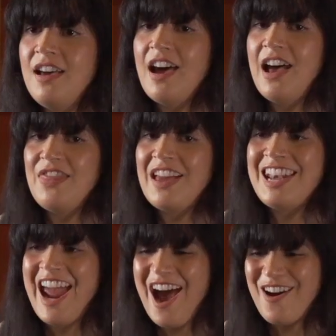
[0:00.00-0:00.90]
And then
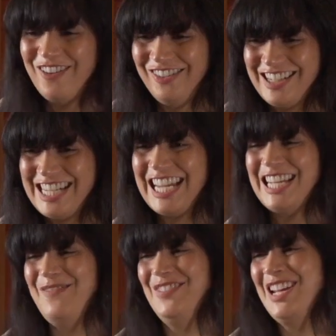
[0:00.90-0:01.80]
now, when we take an
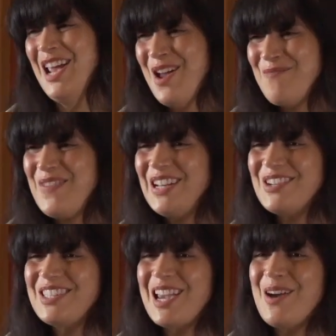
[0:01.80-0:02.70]
even bigger
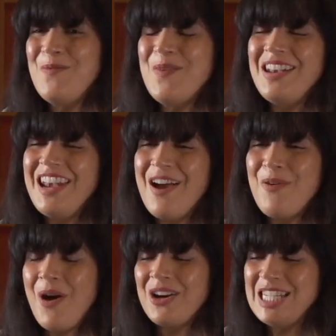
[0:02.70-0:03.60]
step,
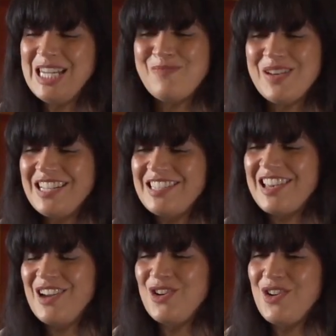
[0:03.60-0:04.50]
our team is
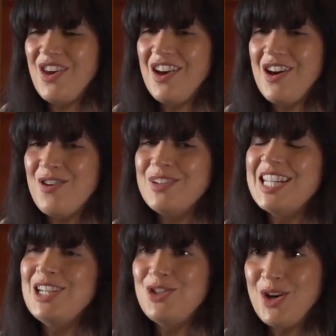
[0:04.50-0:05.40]
under the
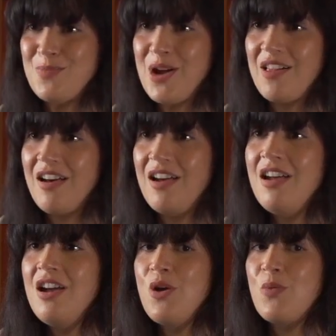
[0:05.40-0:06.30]
retention umbrella.
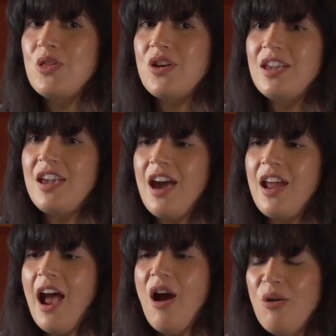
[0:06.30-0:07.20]
We're looking at
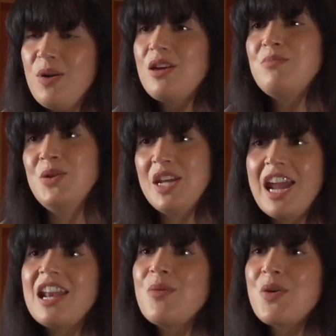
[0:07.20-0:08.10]
how are we
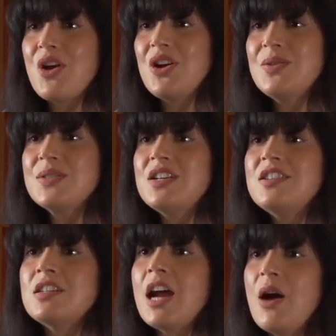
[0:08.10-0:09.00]
communicating with our users
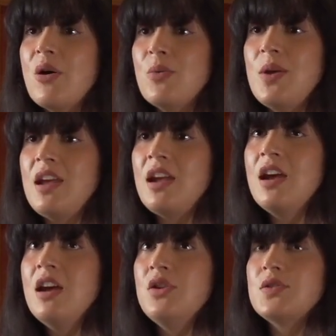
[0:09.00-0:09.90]
and how are we
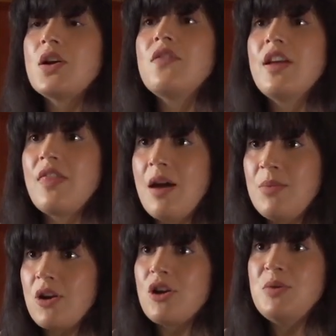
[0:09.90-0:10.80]
serving them in
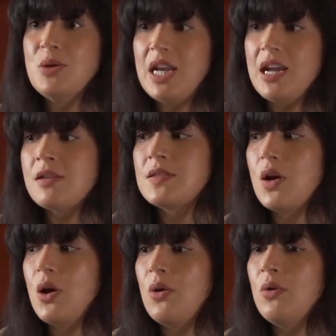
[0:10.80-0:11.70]
our community.
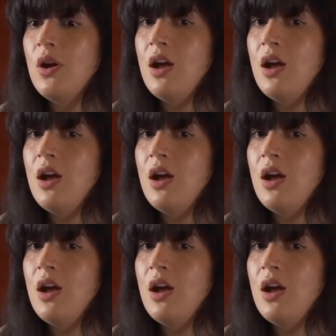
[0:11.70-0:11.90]
So